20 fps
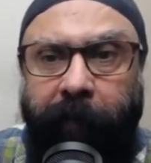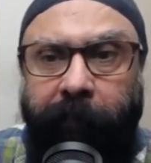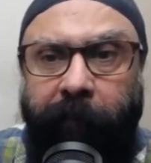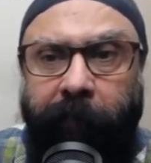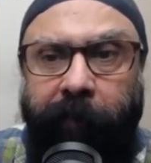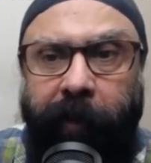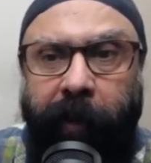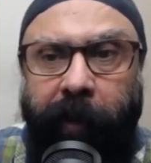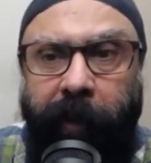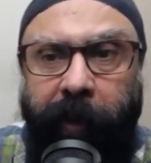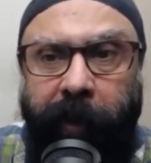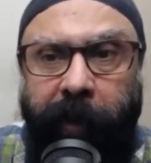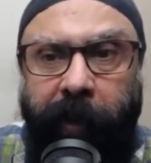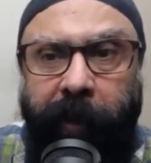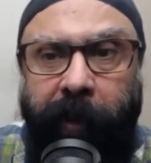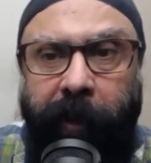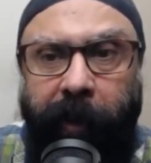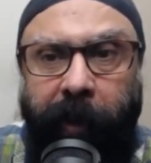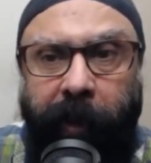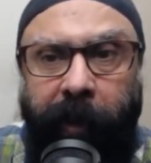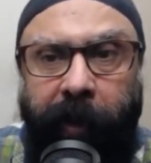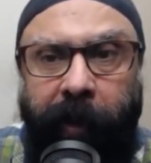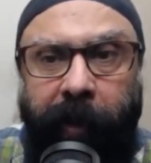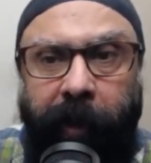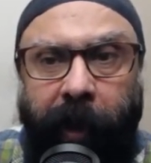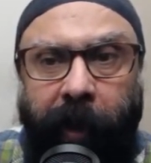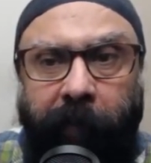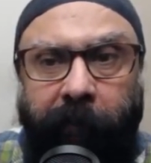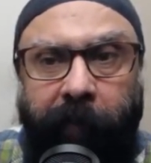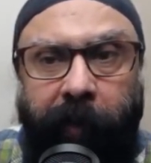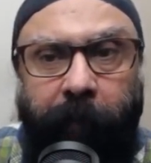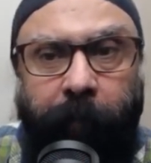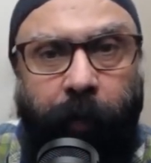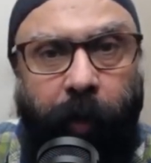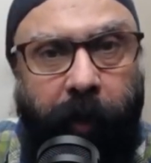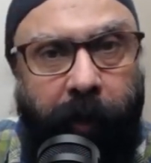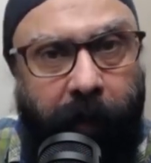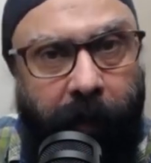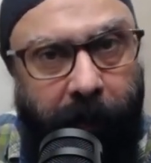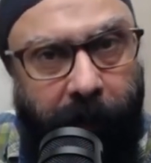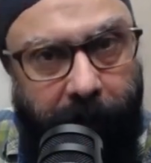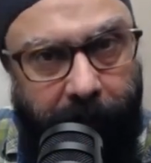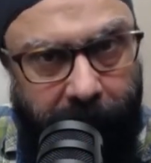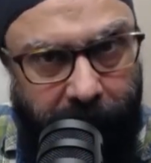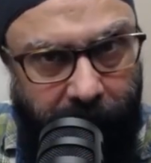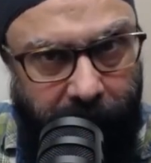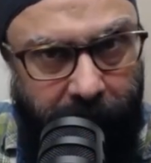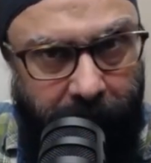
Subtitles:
we will need in our model class.